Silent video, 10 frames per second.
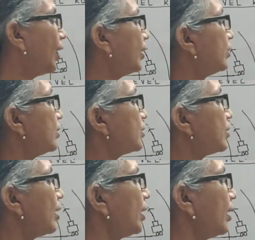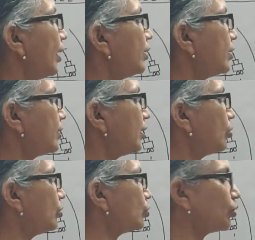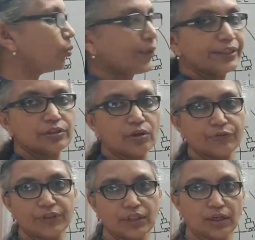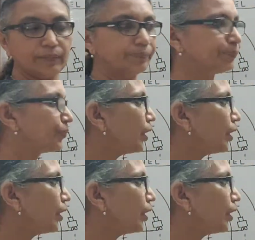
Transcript: and this N is equal to the weight of the car.